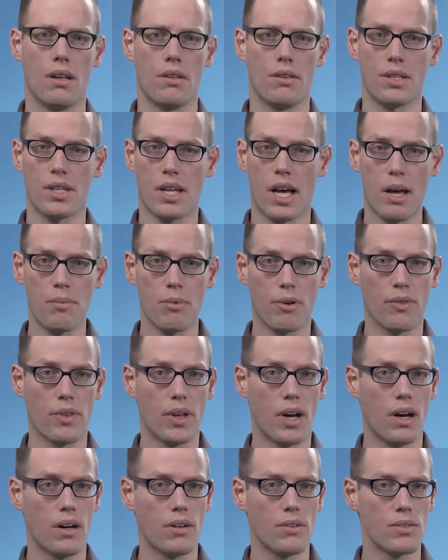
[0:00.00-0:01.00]
The type of the
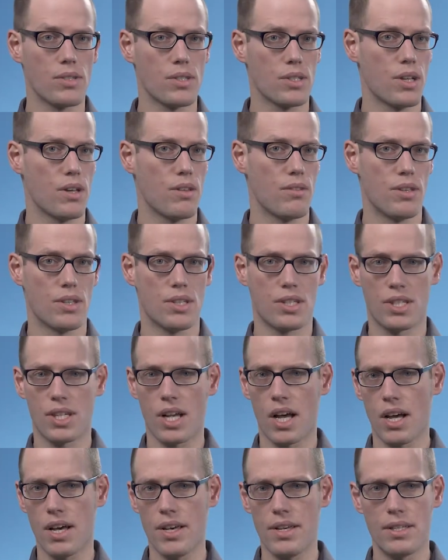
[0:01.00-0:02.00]
house, the
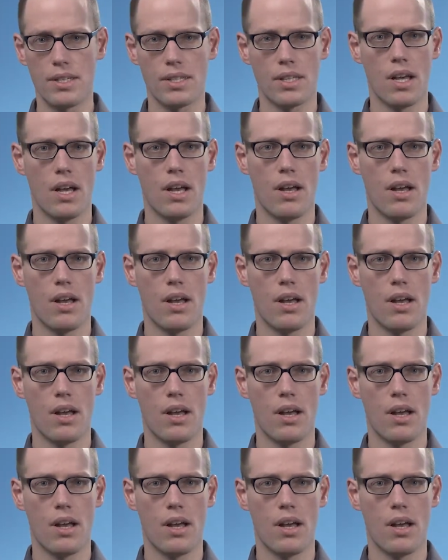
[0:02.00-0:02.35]
size,